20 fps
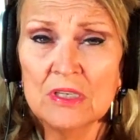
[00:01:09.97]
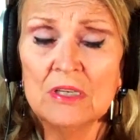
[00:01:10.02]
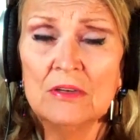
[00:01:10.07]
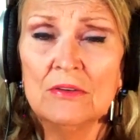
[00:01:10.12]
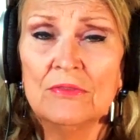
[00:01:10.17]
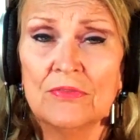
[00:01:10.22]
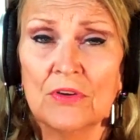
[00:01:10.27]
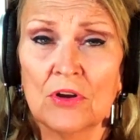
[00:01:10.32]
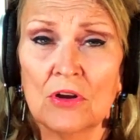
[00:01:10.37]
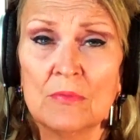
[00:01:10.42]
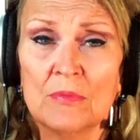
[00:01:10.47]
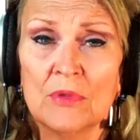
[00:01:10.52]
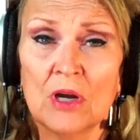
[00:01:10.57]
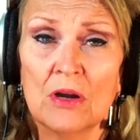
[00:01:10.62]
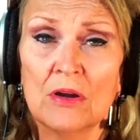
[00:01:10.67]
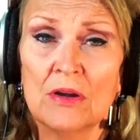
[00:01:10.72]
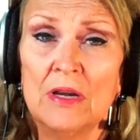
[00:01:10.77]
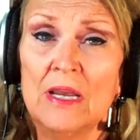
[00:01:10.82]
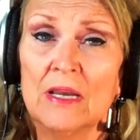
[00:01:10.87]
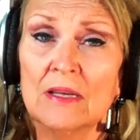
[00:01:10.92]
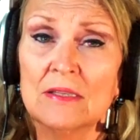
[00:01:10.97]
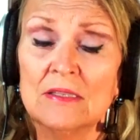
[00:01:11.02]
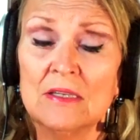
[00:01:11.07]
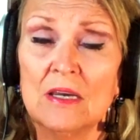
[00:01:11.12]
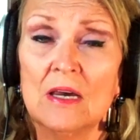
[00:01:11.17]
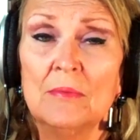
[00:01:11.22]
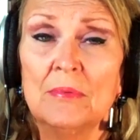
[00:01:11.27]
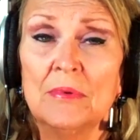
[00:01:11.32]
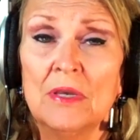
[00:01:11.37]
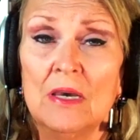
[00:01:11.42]
confirmed our next
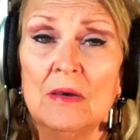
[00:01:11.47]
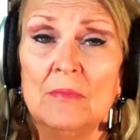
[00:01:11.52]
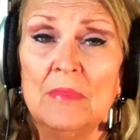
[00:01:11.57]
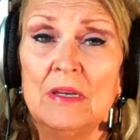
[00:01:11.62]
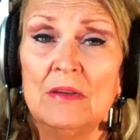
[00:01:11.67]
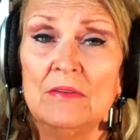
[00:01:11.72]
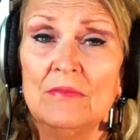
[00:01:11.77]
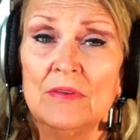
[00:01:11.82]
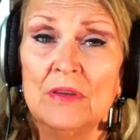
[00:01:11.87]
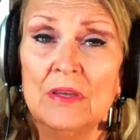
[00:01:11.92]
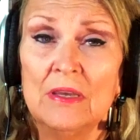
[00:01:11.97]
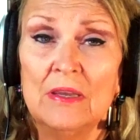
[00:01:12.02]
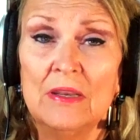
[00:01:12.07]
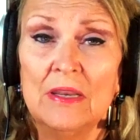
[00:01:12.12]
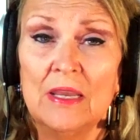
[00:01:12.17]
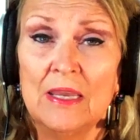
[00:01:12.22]
upcoming event,